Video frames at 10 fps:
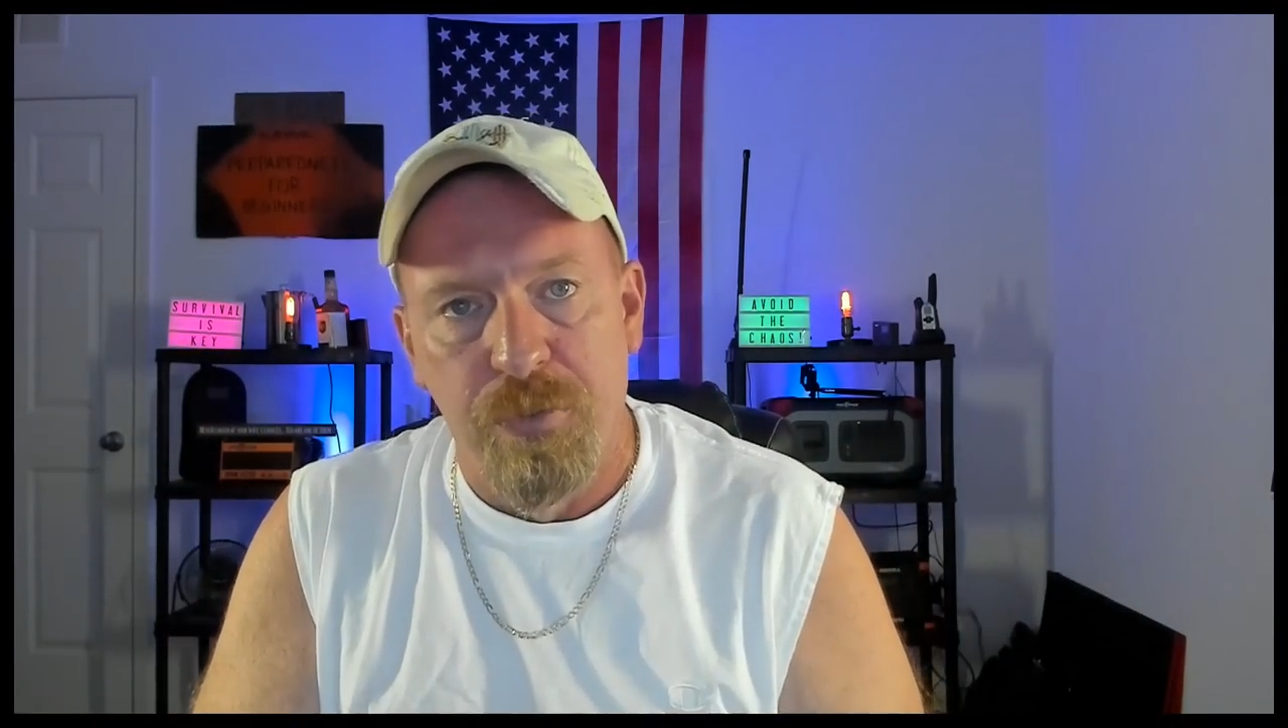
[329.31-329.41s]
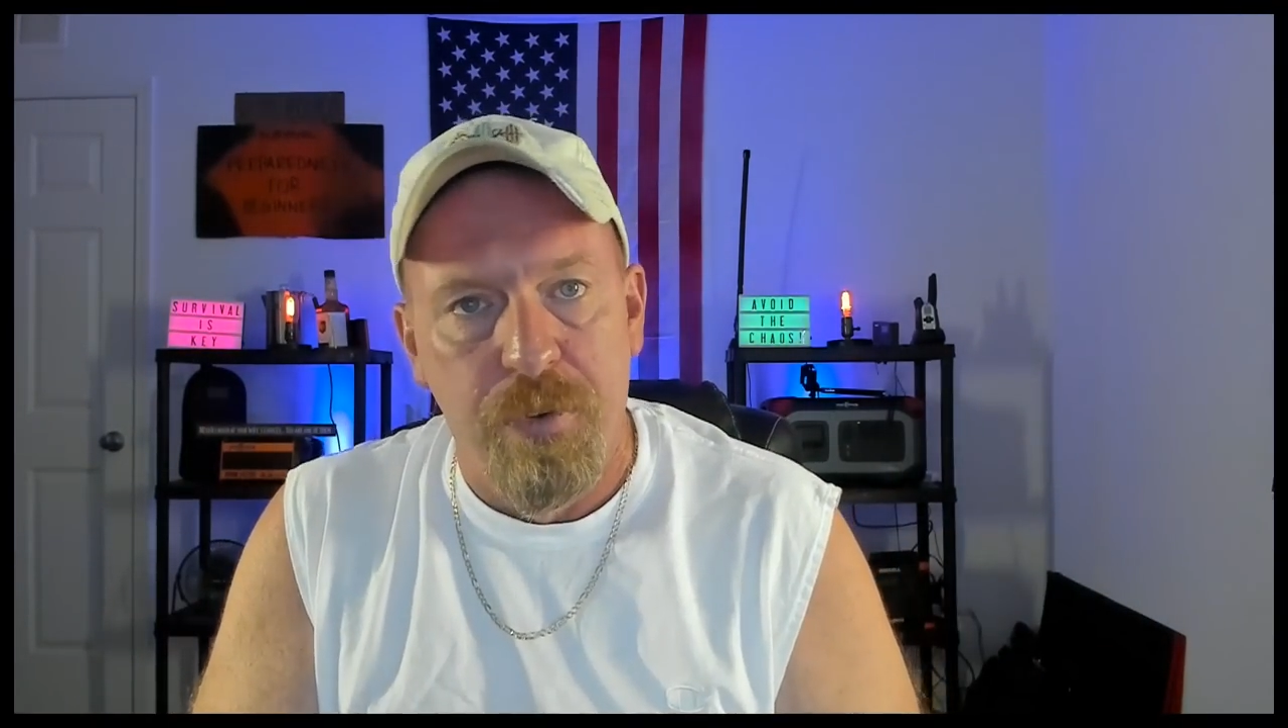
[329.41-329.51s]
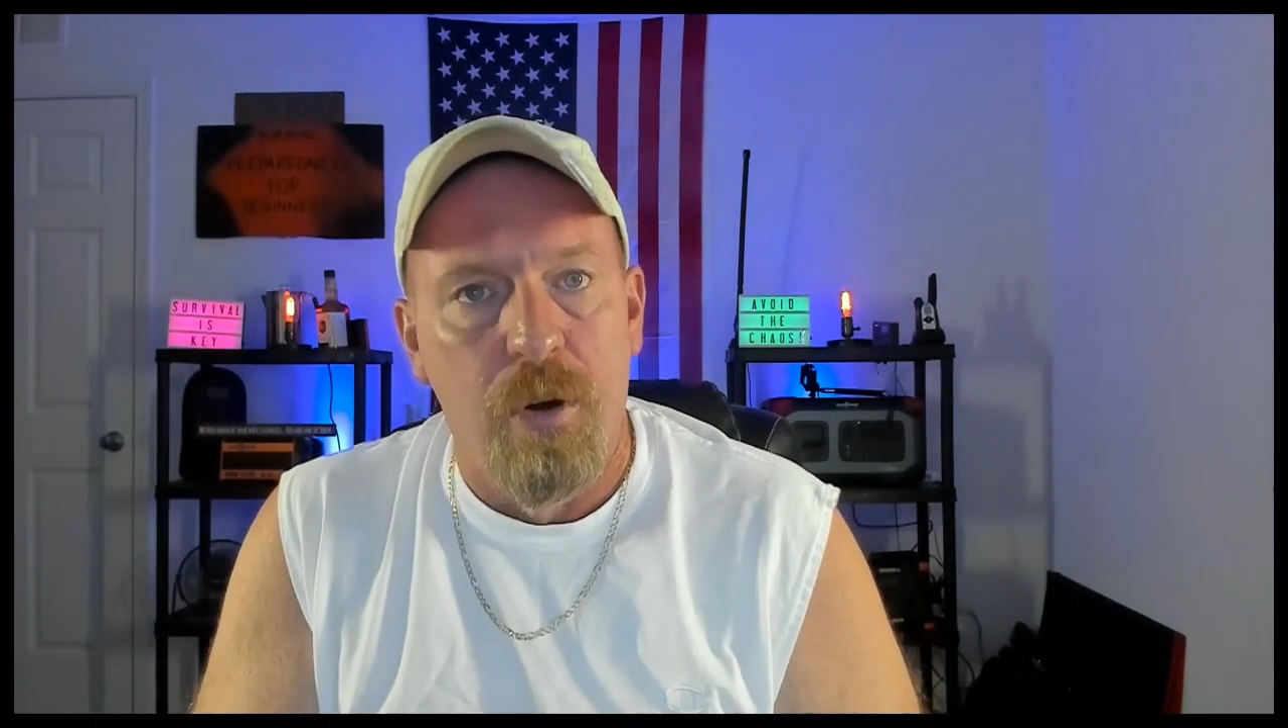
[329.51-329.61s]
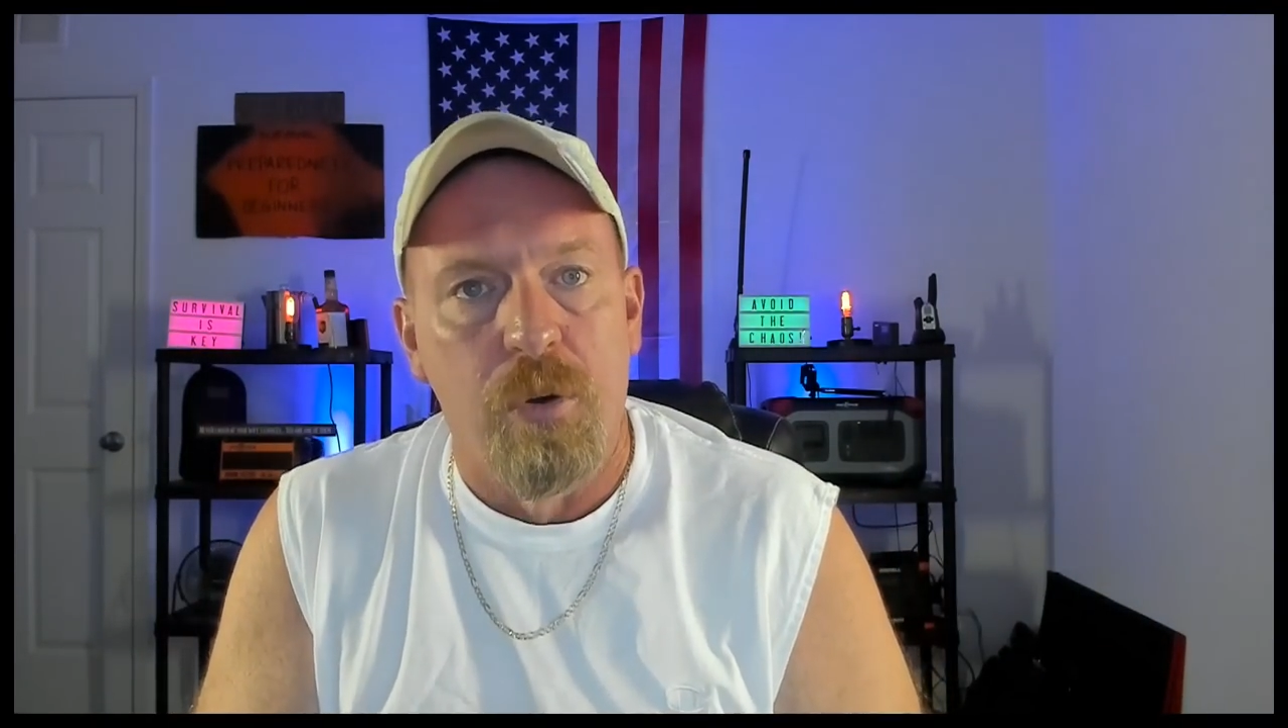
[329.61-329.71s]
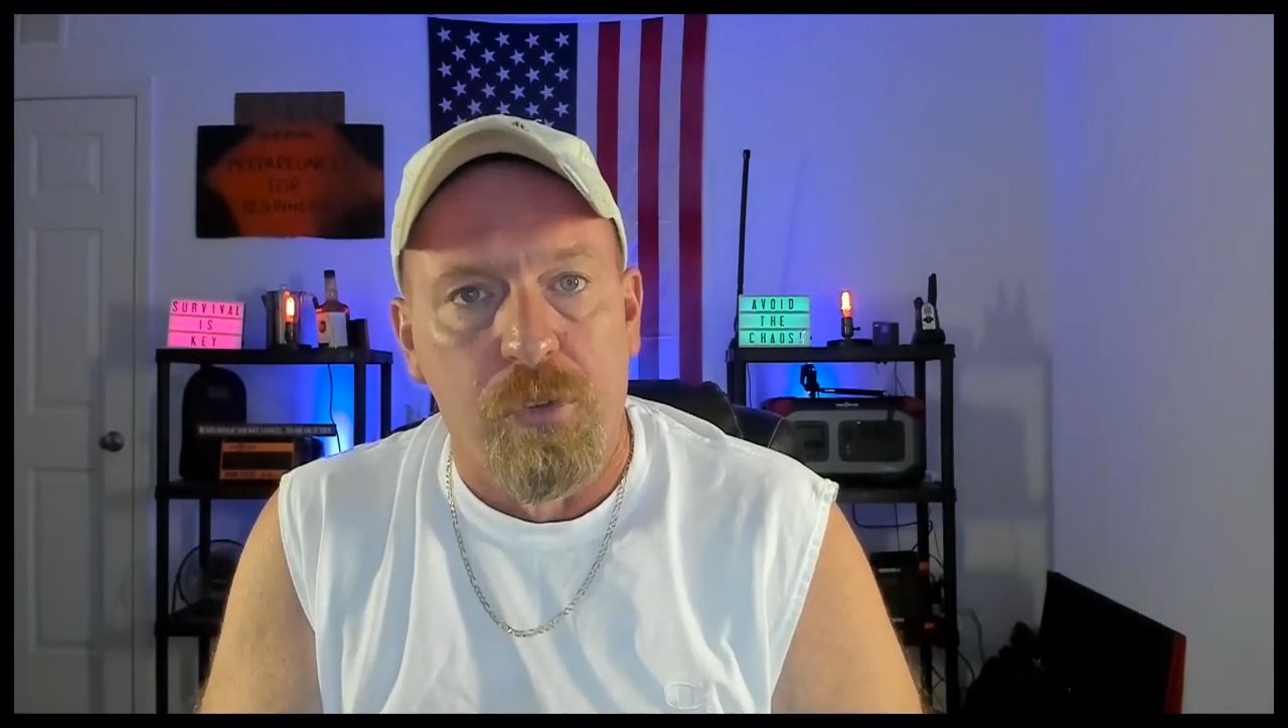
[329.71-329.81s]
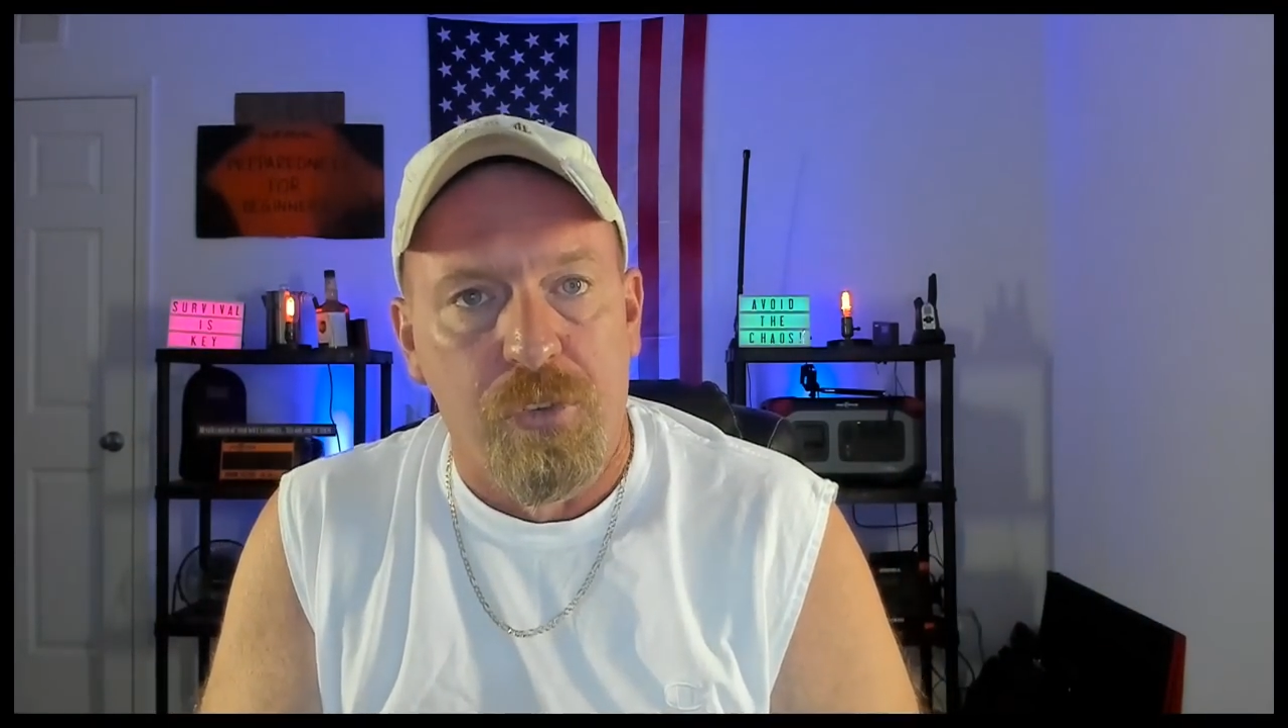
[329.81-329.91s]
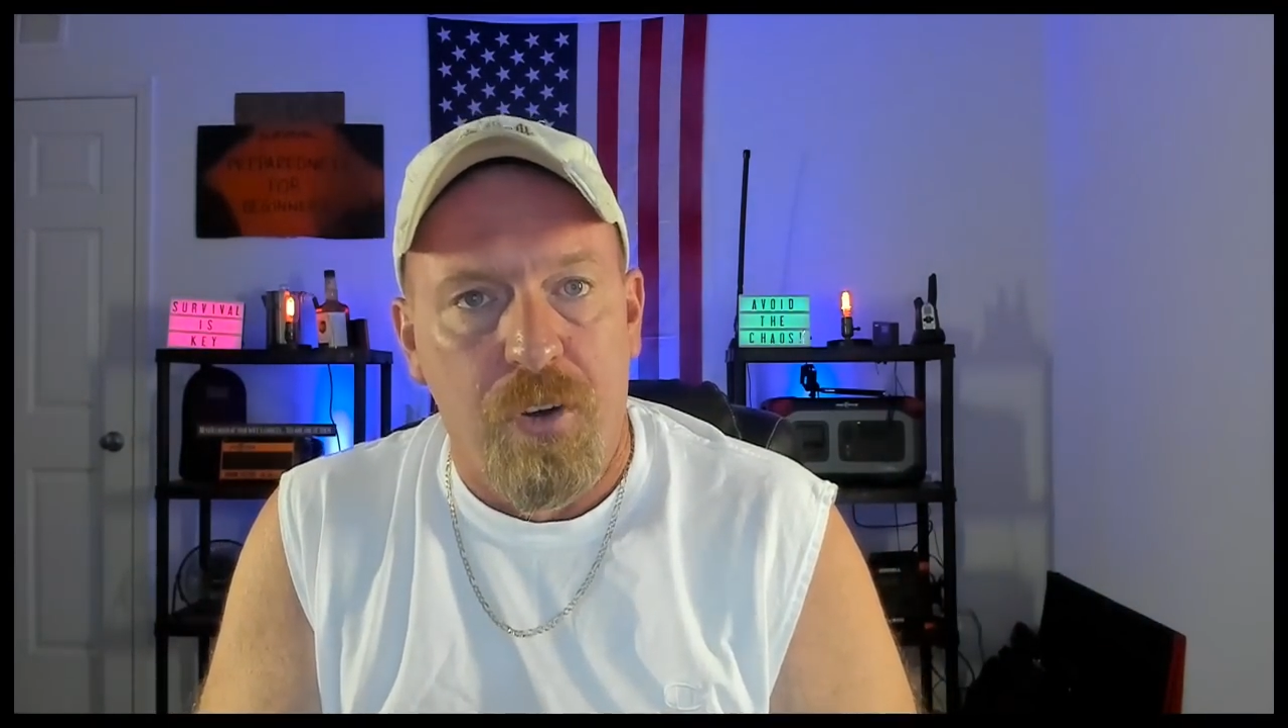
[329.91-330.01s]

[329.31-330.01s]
folks,